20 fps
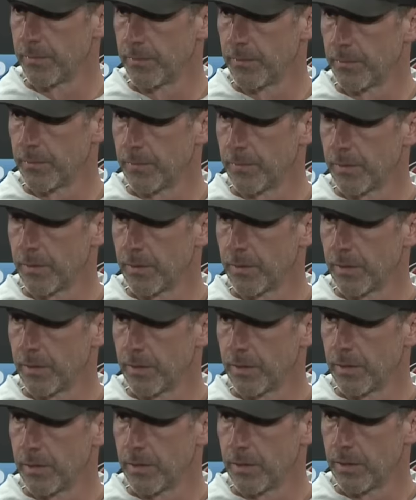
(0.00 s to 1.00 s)
weeks,
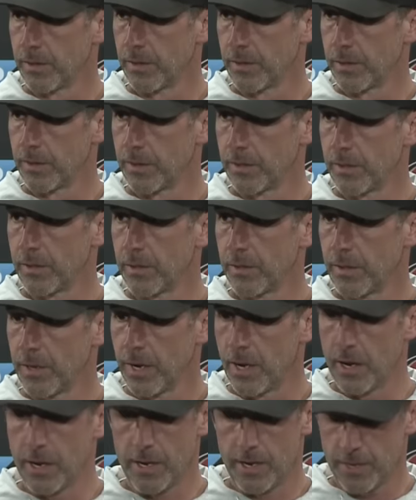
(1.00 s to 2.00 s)
the way he's, played.
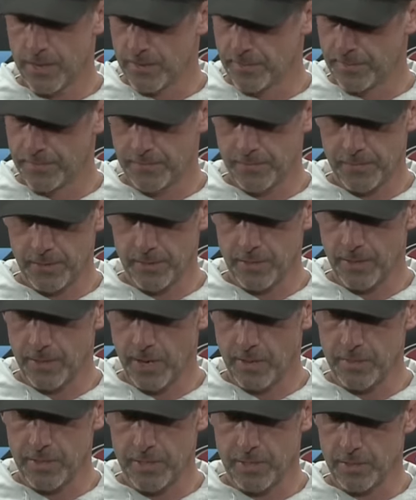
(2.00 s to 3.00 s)
Um,
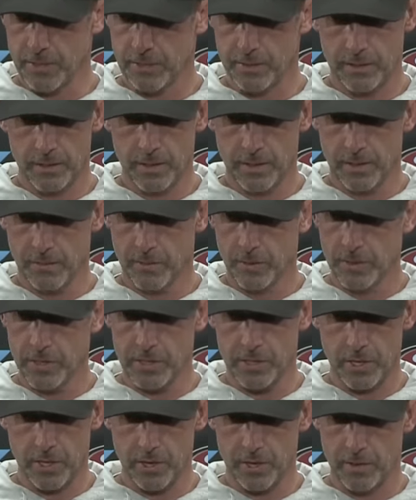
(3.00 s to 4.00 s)
I've been really
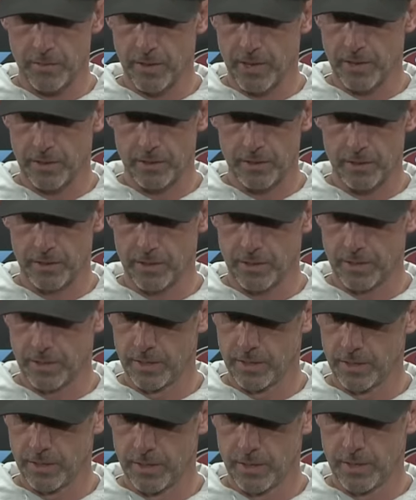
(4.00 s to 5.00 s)
started about.
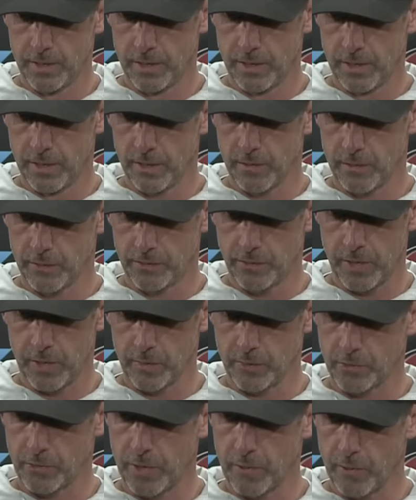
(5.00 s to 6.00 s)
I want to say
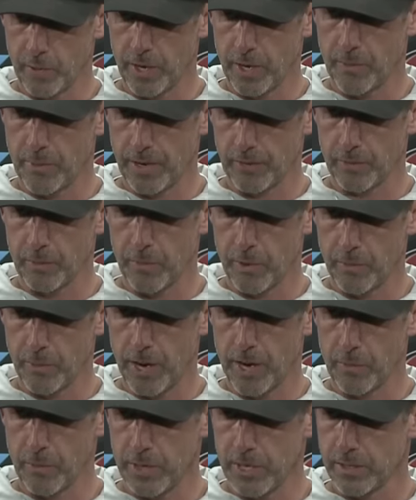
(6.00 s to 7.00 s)
almost right when we got back from our
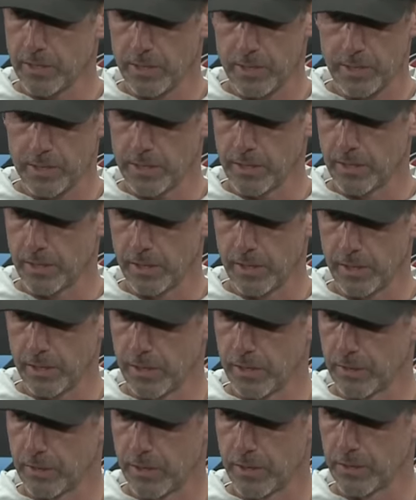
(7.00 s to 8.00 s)
bye week. Since then, like
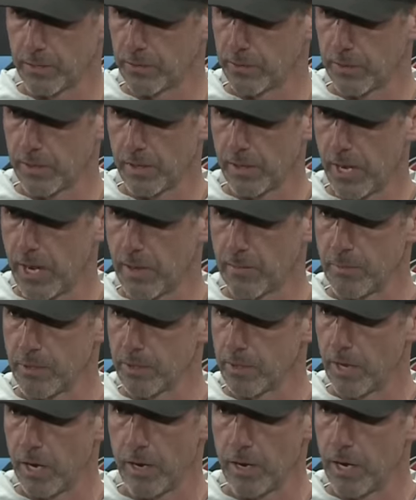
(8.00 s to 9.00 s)
Kinlaw's game has
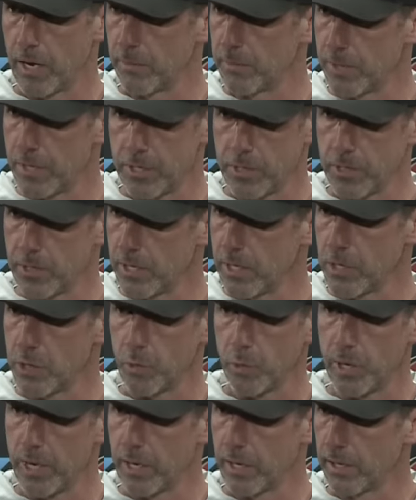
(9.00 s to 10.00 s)
gone up each
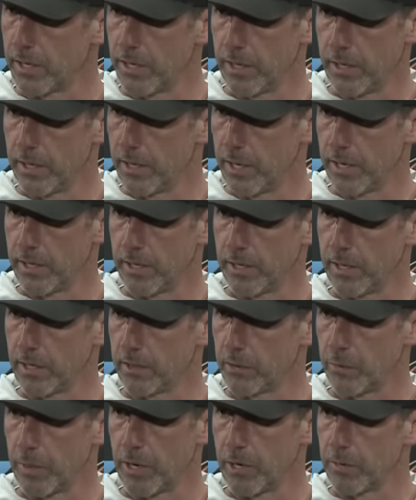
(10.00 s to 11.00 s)
each week. I think it
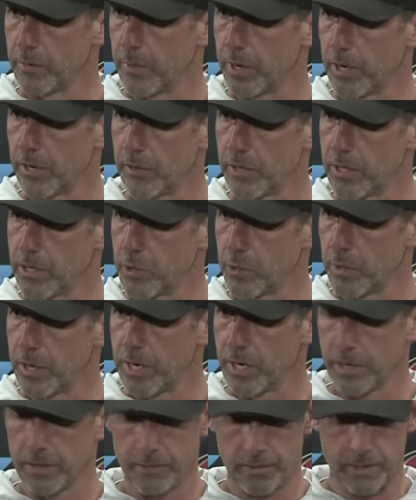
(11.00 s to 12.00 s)
gets better and better each
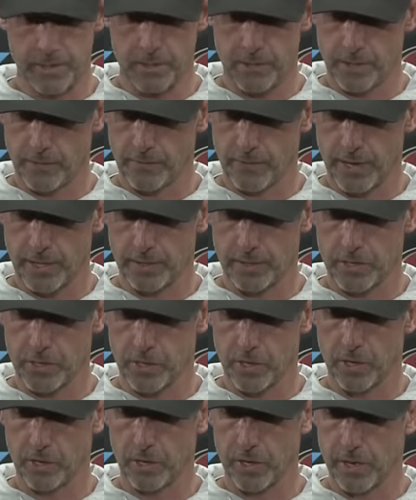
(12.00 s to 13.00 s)
week. He's finally
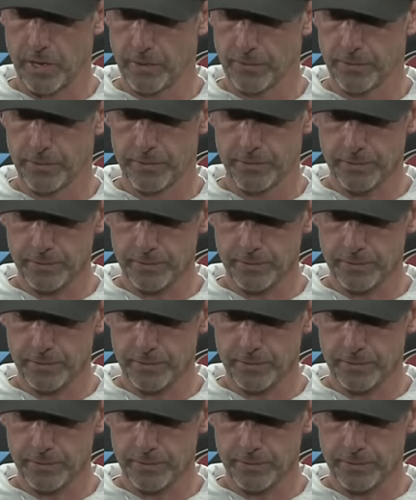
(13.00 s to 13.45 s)
strong enough,